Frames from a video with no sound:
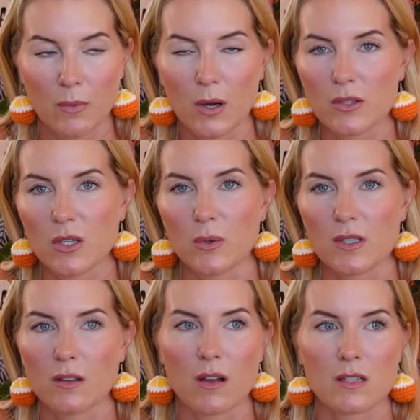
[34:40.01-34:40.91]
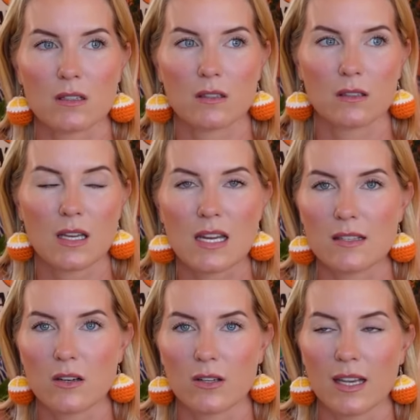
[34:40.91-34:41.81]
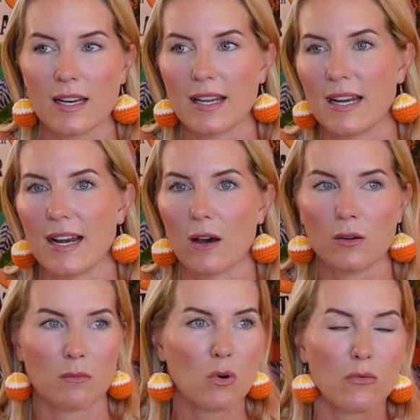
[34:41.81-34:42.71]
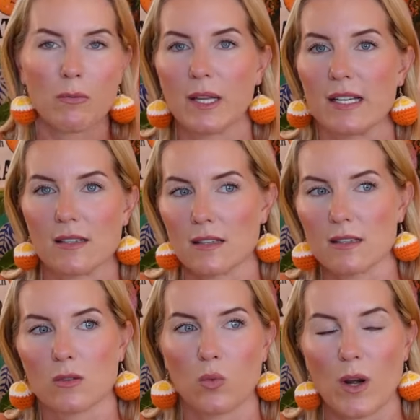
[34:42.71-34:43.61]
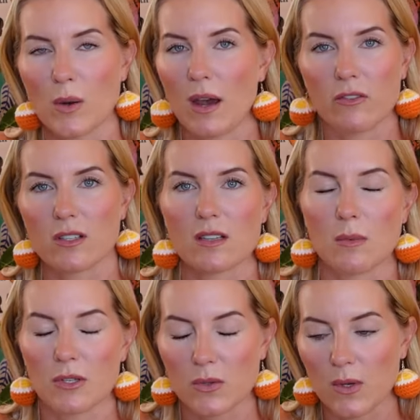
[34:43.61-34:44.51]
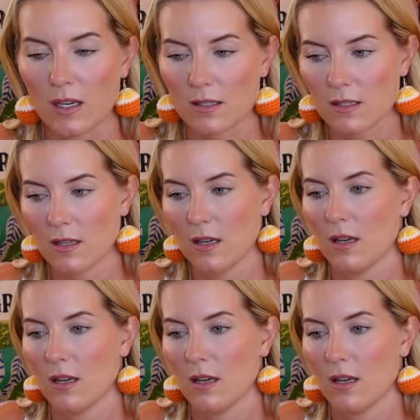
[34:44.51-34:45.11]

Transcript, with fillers: Also, it's a lot easier to get in and out and move places when you have just a small suitcase.